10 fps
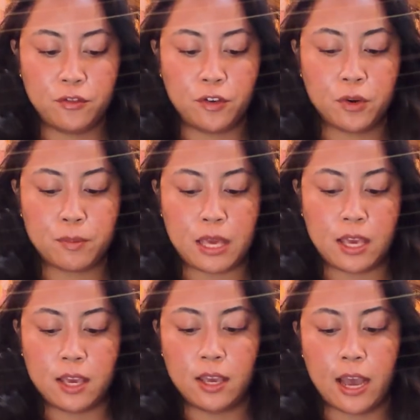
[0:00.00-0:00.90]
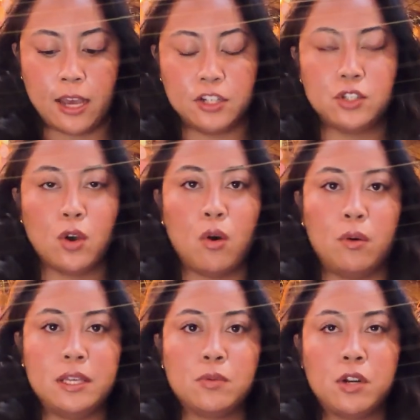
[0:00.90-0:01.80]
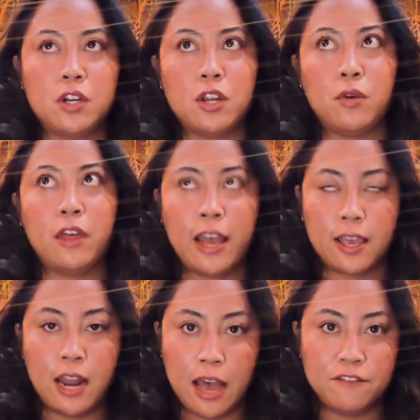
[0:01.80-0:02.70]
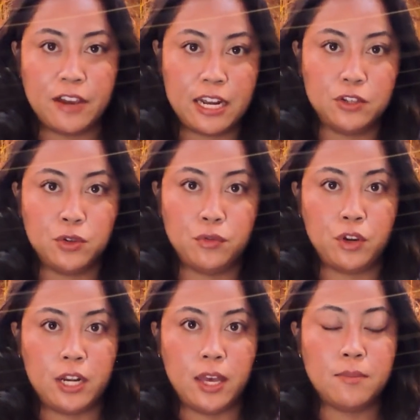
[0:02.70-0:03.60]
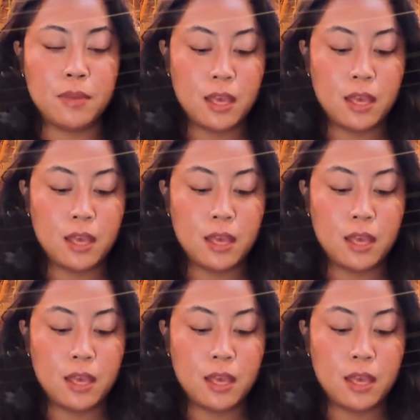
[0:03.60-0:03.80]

for me, I just always want to know that I can have financial freedom.